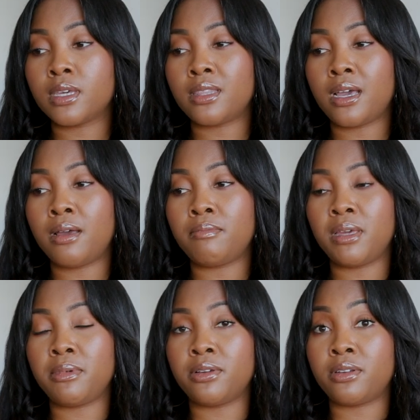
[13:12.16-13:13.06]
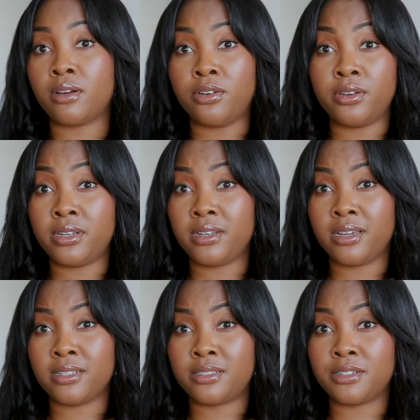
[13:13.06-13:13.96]
that maybe your doctor didn't
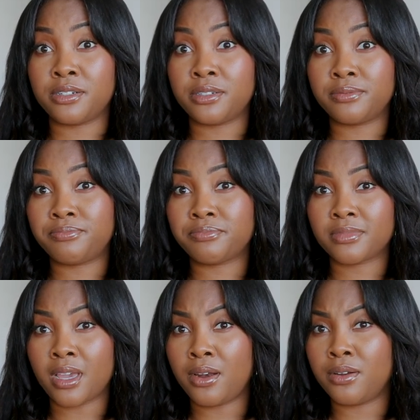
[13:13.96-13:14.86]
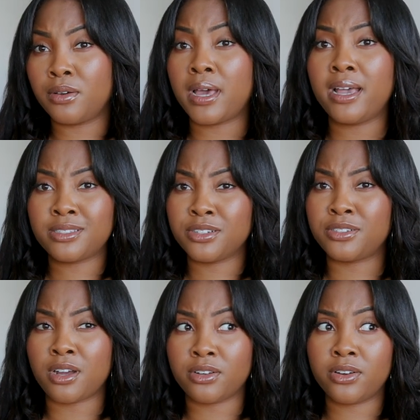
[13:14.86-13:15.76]
answer, I don't know, ask your
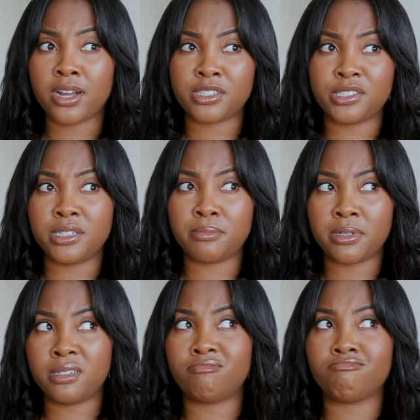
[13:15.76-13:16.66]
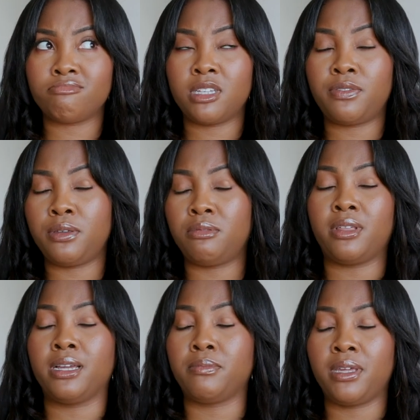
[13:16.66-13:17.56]
doctor actually, but if you would
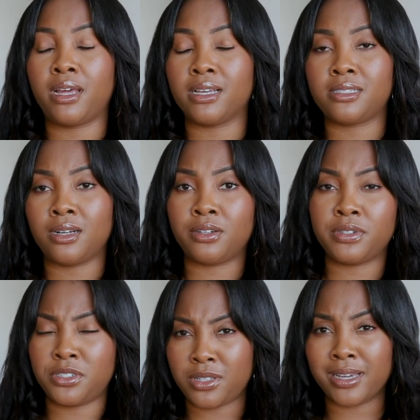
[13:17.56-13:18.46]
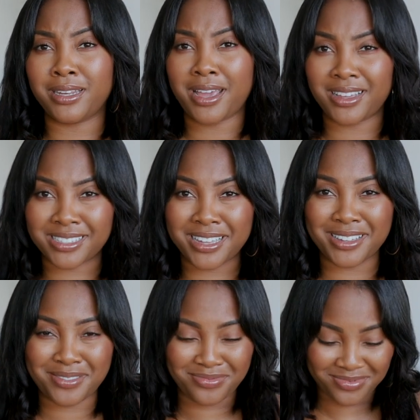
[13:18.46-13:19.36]
like me to ask Dr. Richards, I can ask
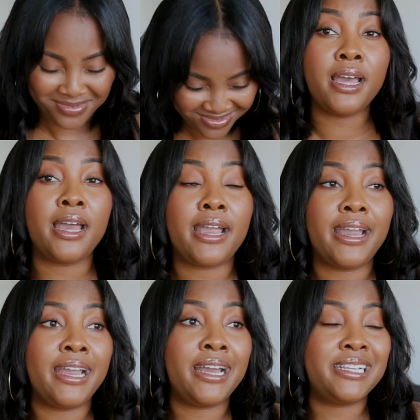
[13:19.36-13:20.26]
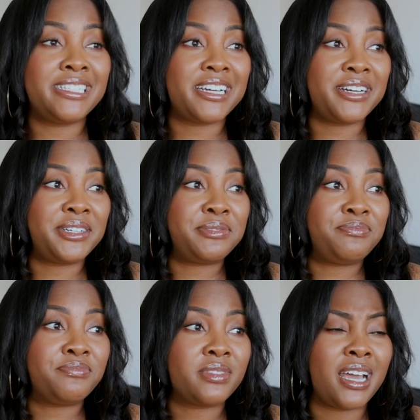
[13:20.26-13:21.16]
him. and
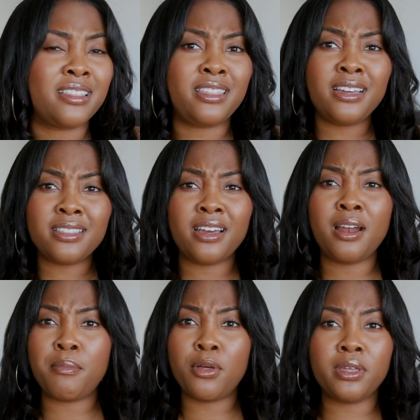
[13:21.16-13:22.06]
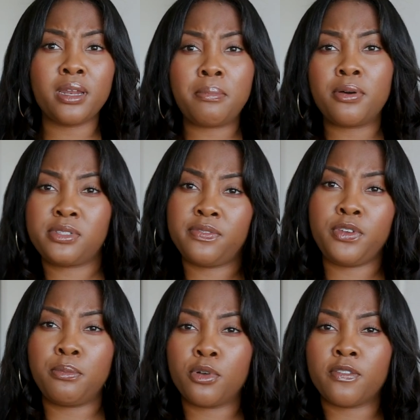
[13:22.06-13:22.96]
um, I think that I'm only going to post a
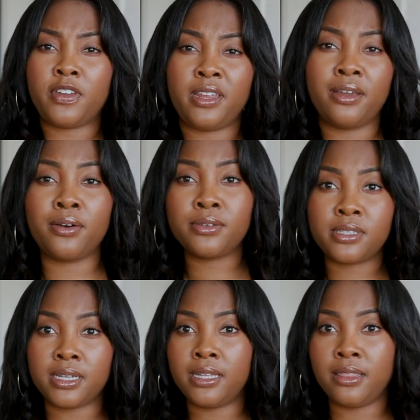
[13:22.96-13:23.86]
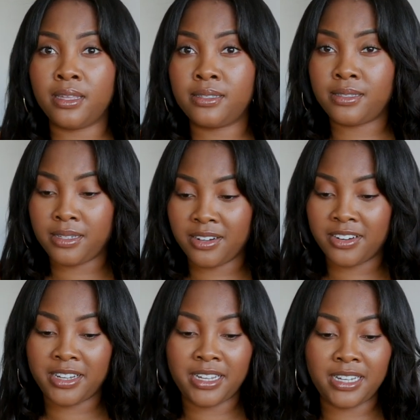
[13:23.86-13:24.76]
few more videos in this
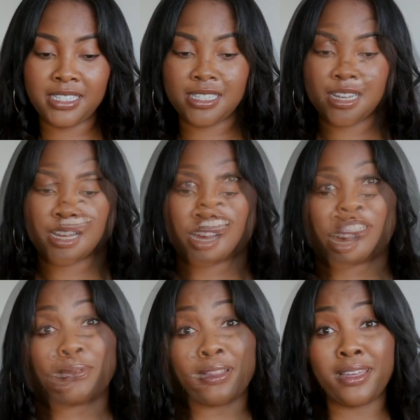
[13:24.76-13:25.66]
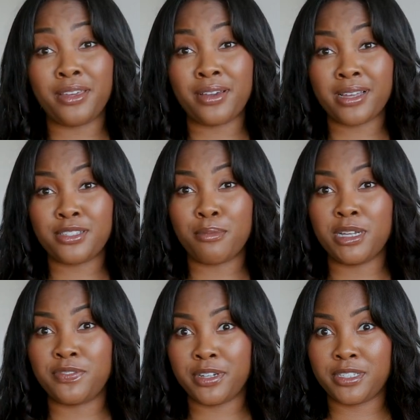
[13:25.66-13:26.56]
series. I just want to thank you guys so
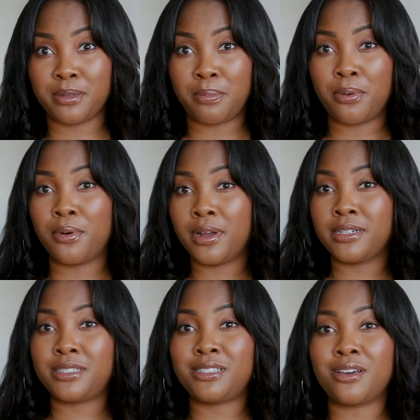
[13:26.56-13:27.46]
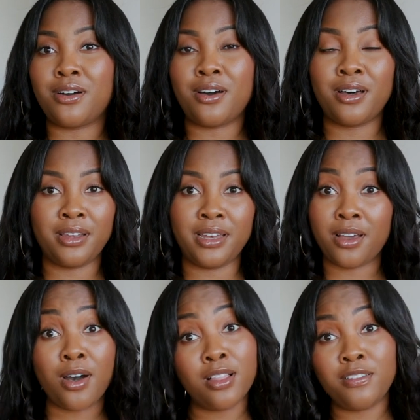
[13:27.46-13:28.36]
much for your support on
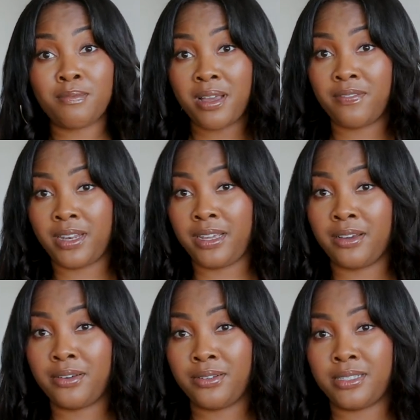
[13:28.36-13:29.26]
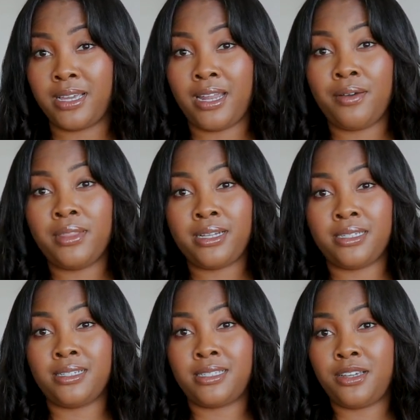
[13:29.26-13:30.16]
all of my videos and I would like
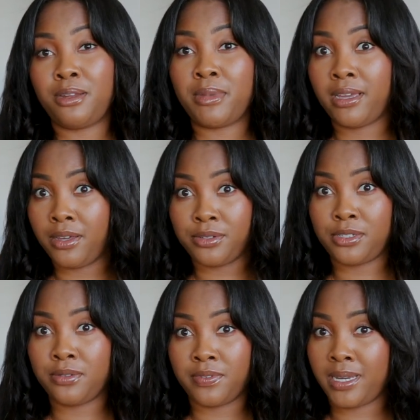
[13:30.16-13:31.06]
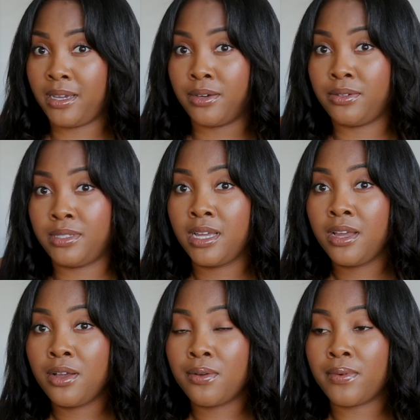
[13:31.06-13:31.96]
to continue to make YouTube videos.
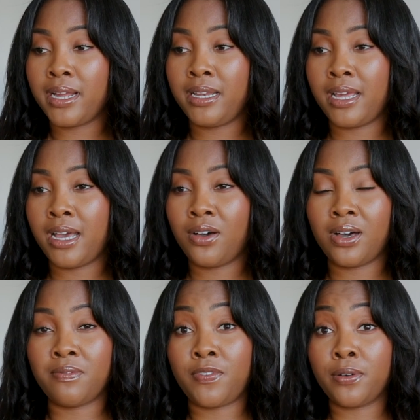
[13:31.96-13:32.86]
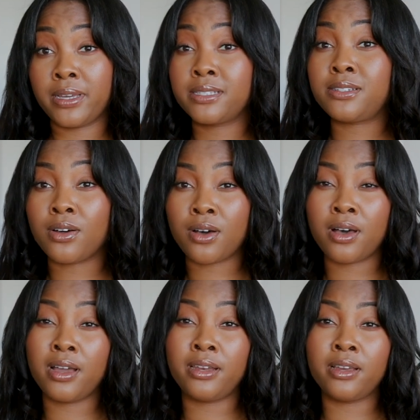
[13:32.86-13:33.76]
Right now I'm focused
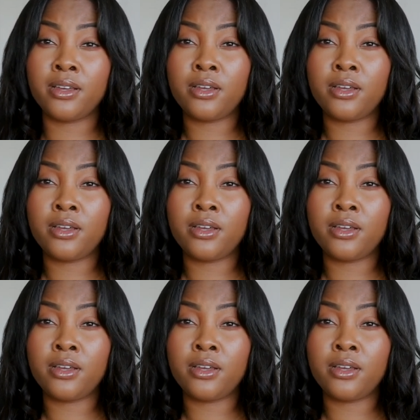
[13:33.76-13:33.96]
on